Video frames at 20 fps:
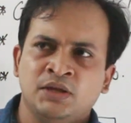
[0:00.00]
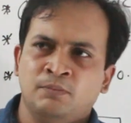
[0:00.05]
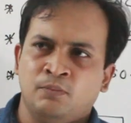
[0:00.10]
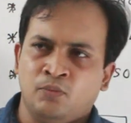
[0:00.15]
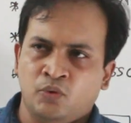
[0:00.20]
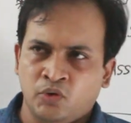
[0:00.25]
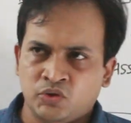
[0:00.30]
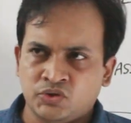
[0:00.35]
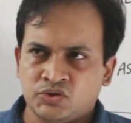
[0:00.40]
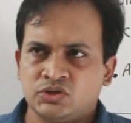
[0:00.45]

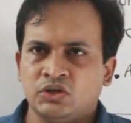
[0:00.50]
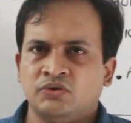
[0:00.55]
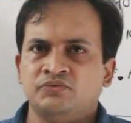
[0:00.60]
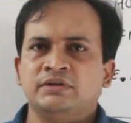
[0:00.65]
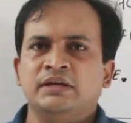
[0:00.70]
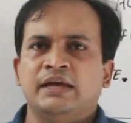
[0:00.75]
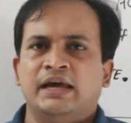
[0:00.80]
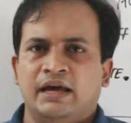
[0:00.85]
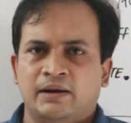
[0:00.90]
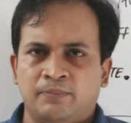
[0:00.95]
most of
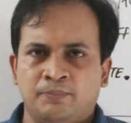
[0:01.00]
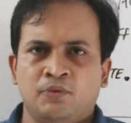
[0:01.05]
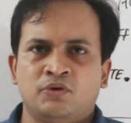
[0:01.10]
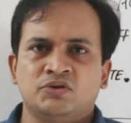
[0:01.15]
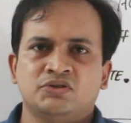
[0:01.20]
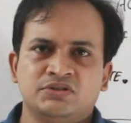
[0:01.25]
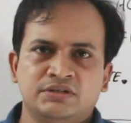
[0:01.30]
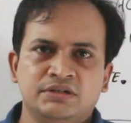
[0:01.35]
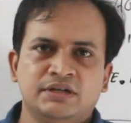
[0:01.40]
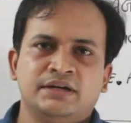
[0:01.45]
the
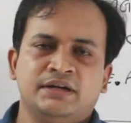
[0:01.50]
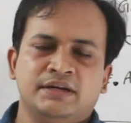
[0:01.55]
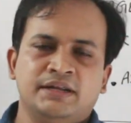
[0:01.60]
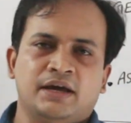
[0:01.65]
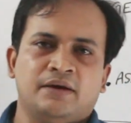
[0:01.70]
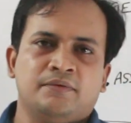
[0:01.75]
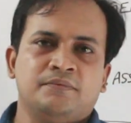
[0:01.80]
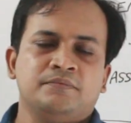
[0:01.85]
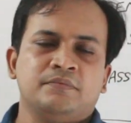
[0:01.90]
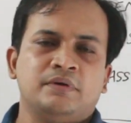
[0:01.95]
airports in
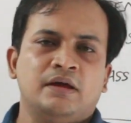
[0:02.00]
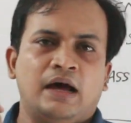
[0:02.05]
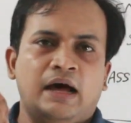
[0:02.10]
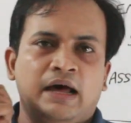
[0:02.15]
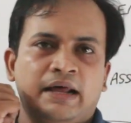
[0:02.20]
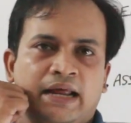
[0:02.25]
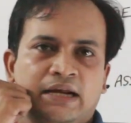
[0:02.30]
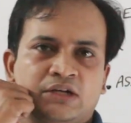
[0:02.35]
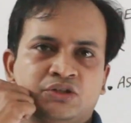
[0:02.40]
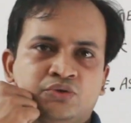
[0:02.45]
India
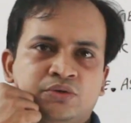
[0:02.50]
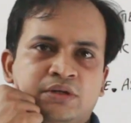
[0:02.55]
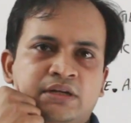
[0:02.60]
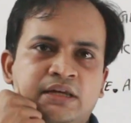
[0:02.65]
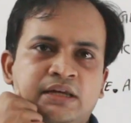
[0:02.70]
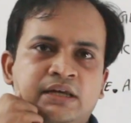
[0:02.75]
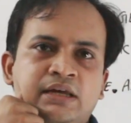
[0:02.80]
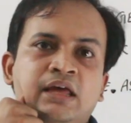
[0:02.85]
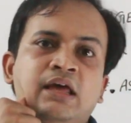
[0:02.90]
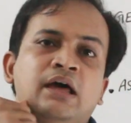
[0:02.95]
are
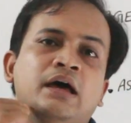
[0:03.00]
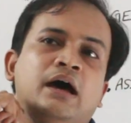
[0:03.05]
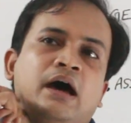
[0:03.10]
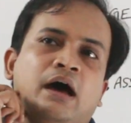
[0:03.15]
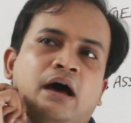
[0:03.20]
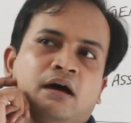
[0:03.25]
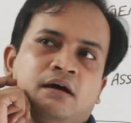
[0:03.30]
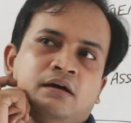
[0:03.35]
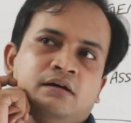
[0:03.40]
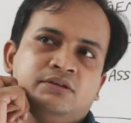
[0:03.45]
actually
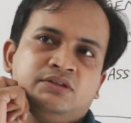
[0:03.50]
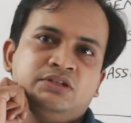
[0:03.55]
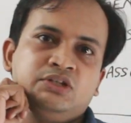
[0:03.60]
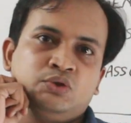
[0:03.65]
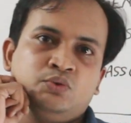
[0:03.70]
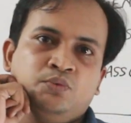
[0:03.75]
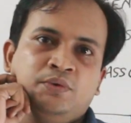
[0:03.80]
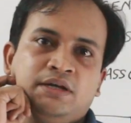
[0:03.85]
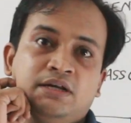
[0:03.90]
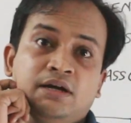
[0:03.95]

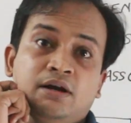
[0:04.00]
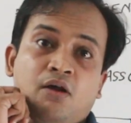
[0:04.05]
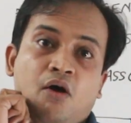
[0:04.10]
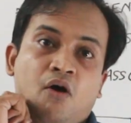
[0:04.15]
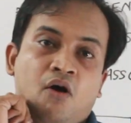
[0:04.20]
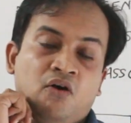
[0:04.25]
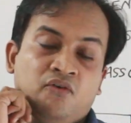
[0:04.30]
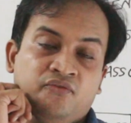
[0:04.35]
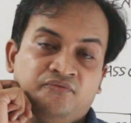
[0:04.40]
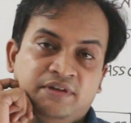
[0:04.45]
situated
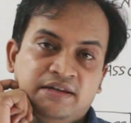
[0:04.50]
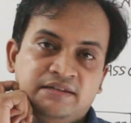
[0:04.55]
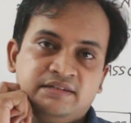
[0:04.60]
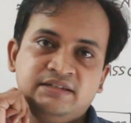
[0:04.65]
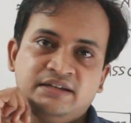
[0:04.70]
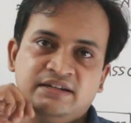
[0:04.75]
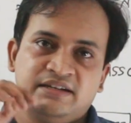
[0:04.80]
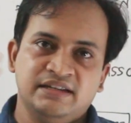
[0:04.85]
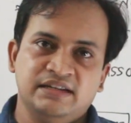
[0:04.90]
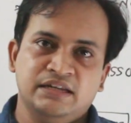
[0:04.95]
off the
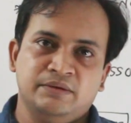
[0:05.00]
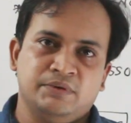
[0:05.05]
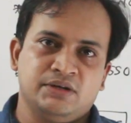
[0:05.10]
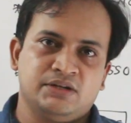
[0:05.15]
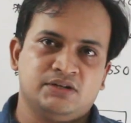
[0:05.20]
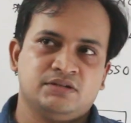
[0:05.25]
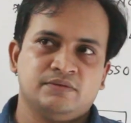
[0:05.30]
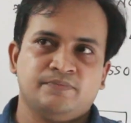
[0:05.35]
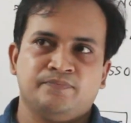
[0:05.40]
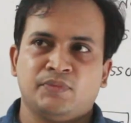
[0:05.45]
city
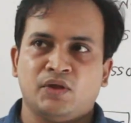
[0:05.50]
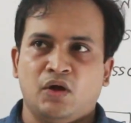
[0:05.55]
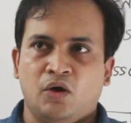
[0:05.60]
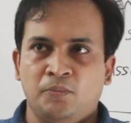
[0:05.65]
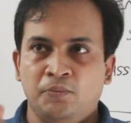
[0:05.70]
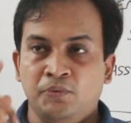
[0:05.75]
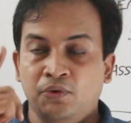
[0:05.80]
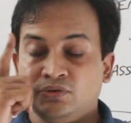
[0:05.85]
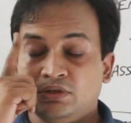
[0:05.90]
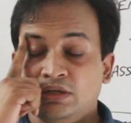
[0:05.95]
limits.
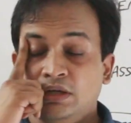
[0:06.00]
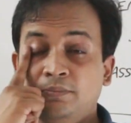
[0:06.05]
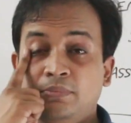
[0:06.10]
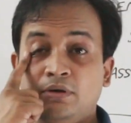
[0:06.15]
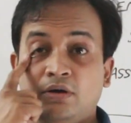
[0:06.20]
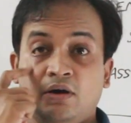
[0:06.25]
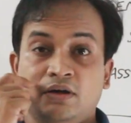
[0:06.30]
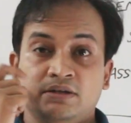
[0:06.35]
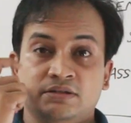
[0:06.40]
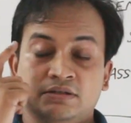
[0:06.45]
Obviously,
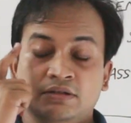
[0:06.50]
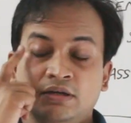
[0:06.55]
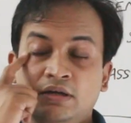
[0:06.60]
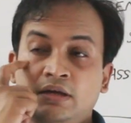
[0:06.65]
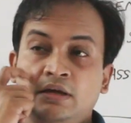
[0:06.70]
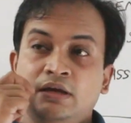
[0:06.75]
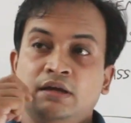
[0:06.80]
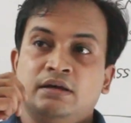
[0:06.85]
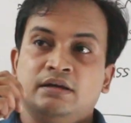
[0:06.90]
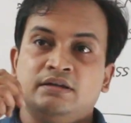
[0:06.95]
because
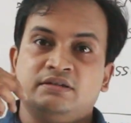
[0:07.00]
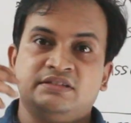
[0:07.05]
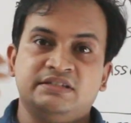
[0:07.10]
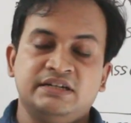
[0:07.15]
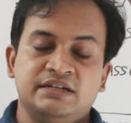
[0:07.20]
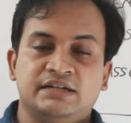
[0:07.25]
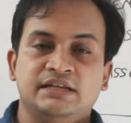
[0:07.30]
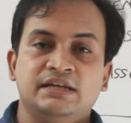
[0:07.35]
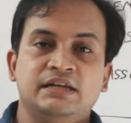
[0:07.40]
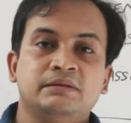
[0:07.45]

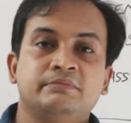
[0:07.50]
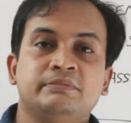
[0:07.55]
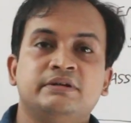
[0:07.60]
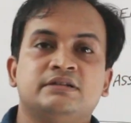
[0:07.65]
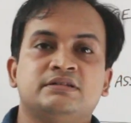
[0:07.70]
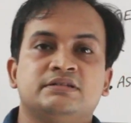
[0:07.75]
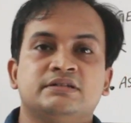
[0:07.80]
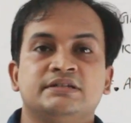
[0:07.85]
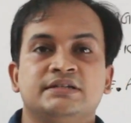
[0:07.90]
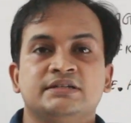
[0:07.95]
city
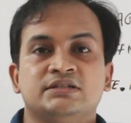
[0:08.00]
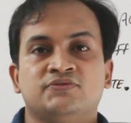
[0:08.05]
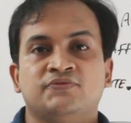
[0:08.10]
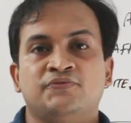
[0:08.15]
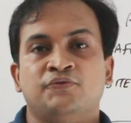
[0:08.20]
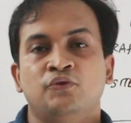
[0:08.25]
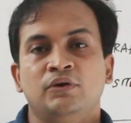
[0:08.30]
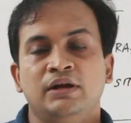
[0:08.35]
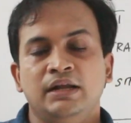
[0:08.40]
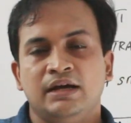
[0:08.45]
limits, it is
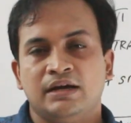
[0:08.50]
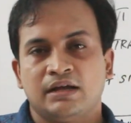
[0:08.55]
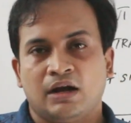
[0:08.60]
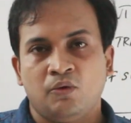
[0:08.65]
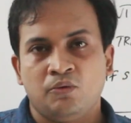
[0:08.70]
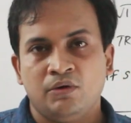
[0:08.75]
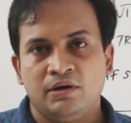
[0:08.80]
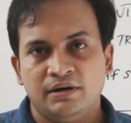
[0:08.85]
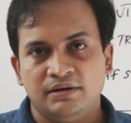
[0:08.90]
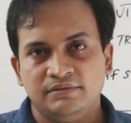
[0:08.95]
fully
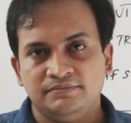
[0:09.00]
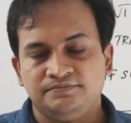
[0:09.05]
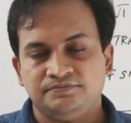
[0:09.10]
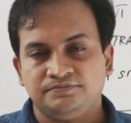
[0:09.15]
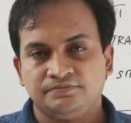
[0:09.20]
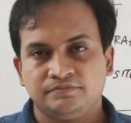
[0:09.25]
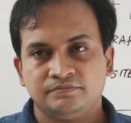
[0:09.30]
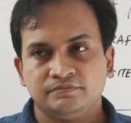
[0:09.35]
crowded,